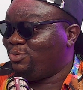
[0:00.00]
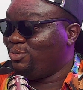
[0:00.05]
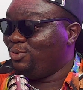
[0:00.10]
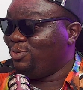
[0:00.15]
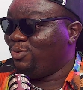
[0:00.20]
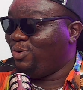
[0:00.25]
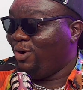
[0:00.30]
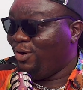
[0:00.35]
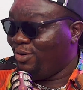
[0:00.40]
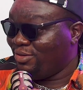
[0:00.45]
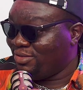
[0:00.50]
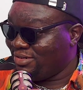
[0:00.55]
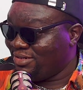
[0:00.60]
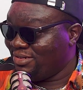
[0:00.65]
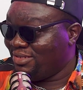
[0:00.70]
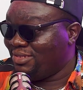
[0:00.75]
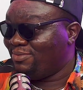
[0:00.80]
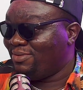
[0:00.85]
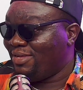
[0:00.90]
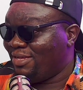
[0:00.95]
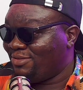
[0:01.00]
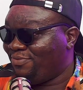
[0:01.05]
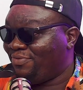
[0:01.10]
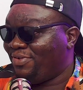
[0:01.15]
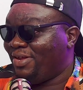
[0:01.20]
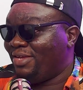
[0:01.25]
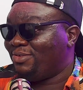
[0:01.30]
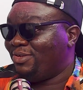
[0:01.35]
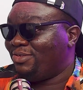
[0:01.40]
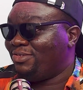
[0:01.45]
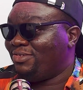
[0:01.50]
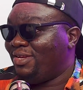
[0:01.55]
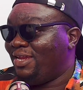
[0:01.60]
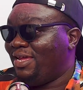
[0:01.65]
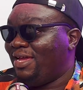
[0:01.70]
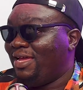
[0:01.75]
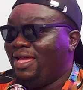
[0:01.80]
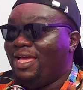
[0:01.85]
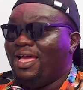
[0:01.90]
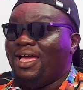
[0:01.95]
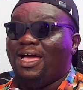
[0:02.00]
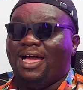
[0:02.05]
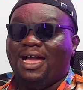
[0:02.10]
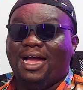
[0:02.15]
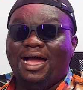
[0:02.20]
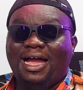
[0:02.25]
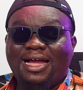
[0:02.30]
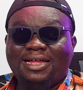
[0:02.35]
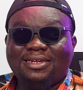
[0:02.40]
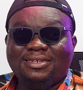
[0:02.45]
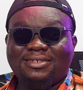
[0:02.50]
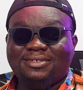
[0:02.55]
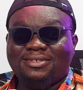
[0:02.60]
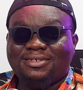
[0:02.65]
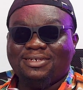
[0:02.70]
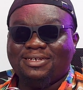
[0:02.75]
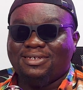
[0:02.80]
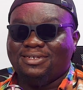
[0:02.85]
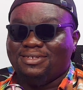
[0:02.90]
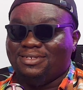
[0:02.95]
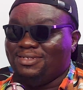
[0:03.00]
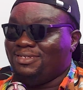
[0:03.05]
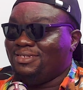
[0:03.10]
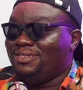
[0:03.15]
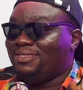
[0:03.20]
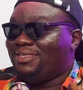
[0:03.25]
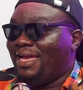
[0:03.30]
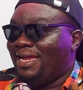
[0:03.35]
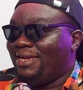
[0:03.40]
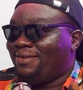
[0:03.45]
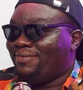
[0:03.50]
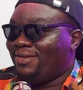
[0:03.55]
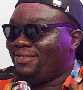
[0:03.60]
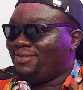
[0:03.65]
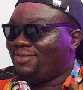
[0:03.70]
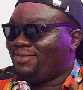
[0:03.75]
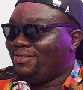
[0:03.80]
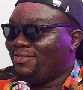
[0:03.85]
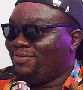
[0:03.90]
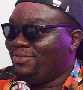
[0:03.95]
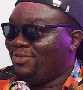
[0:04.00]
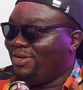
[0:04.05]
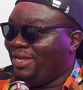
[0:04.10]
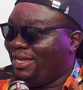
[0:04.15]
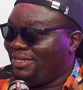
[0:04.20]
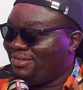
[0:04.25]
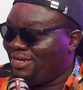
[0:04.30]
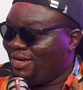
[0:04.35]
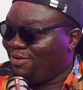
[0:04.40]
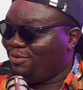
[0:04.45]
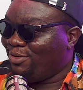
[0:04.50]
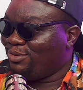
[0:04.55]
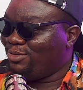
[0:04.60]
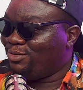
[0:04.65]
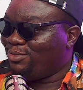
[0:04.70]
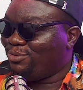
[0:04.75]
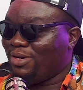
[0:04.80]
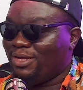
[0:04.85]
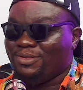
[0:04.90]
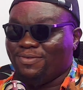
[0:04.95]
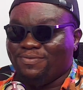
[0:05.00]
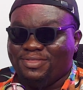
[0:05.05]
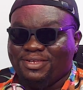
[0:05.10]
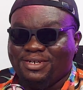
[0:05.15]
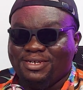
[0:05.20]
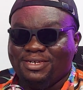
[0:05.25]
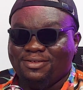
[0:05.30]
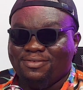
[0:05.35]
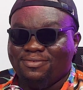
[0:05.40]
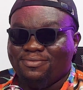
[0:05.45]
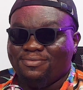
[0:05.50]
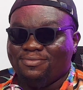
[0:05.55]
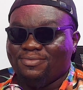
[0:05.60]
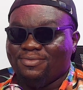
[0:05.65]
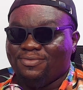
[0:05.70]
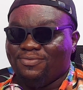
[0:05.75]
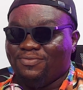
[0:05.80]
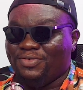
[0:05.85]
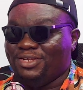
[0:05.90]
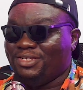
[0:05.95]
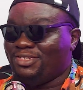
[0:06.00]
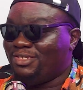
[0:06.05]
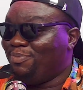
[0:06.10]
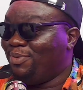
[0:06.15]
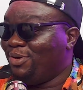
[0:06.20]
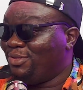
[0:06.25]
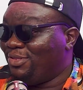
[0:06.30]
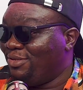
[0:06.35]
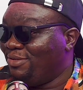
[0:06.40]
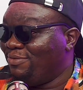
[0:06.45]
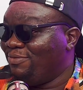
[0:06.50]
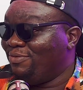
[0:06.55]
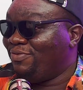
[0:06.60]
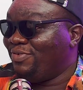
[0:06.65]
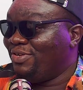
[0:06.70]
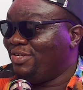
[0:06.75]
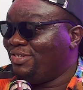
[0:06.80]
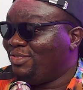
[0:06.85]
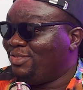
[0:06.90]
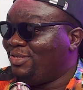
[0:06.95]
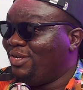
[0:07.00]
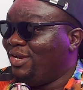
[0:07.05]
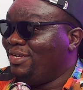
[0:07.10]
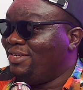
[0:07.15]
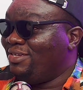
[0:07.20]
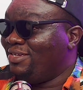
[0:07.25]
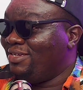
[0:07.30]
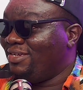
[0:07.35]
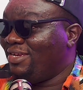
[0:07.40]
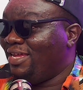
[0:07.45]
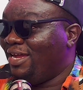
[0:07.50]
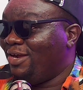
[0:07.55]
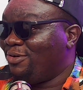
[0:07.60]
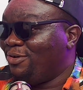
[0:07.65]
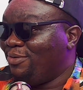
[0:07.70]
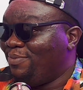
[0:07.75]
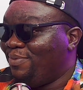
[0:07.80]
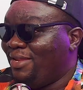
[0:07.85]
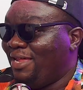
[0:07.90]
to all 3 teams, that's the France, Australia, and the DTigress. Even though Nigeria won 2 out of 3, we finished 3rd in that group.